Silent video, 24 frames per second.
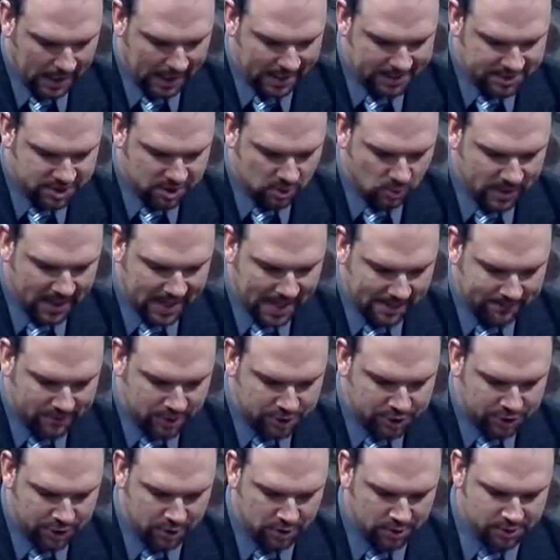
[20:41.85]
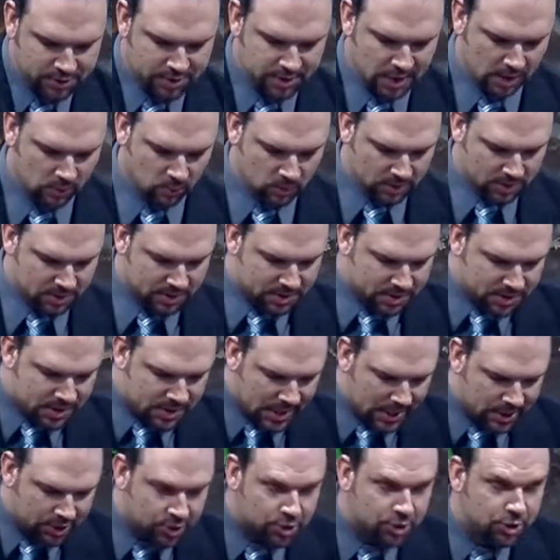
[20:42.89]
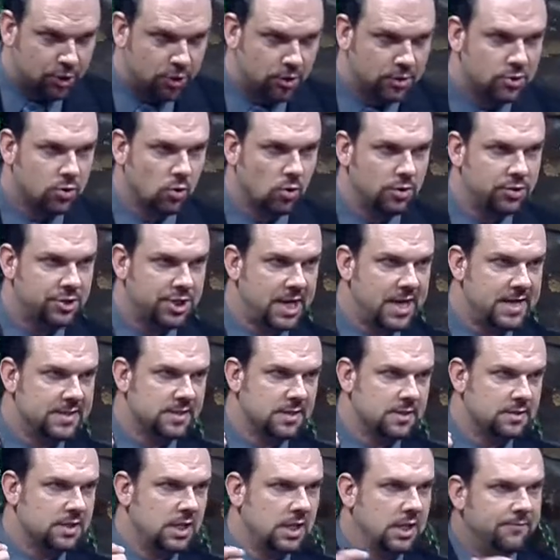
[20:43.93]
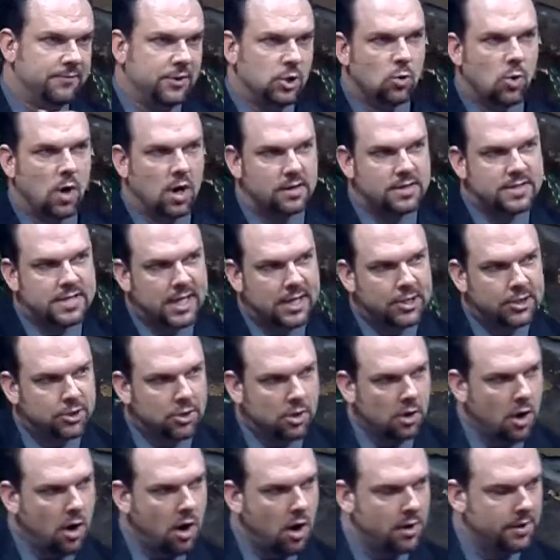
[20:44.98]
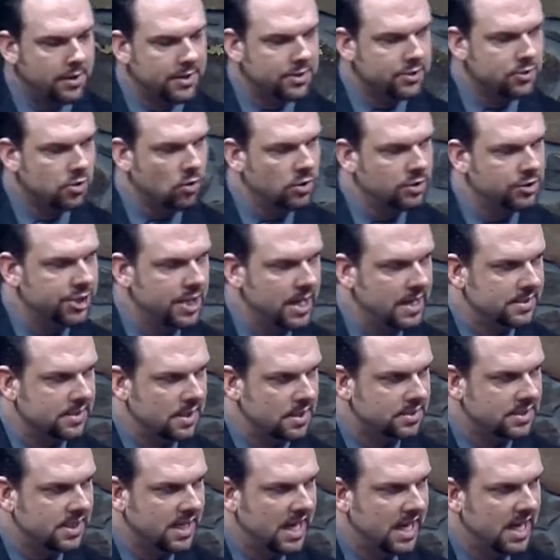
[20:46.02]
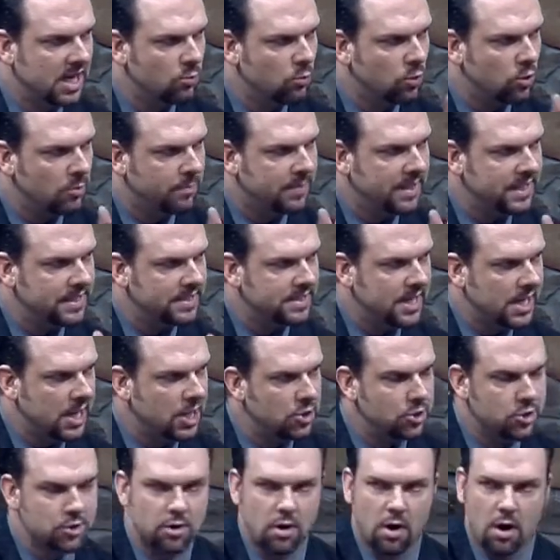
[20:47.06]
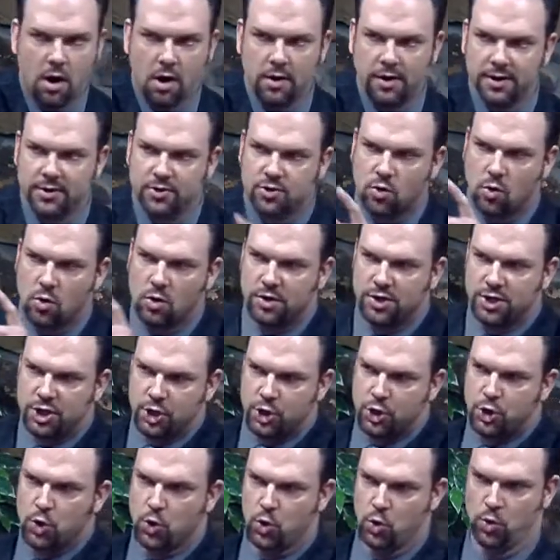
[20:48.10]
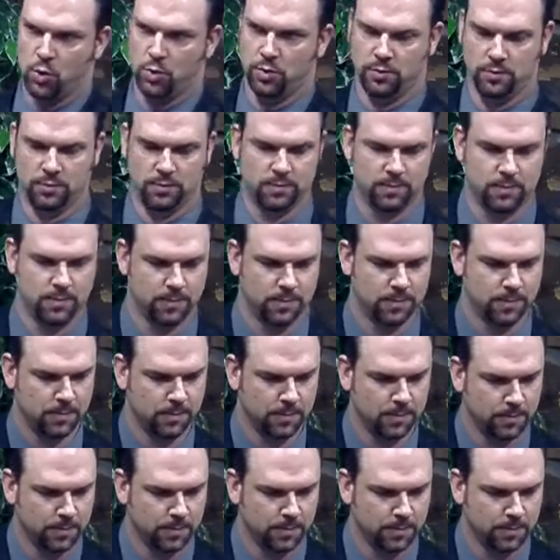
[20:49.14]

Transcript: And so we have a church that was tender toward Jesus. And if you are tender-hearted toward Jesus, he will be tender-hearted toward you. Amen.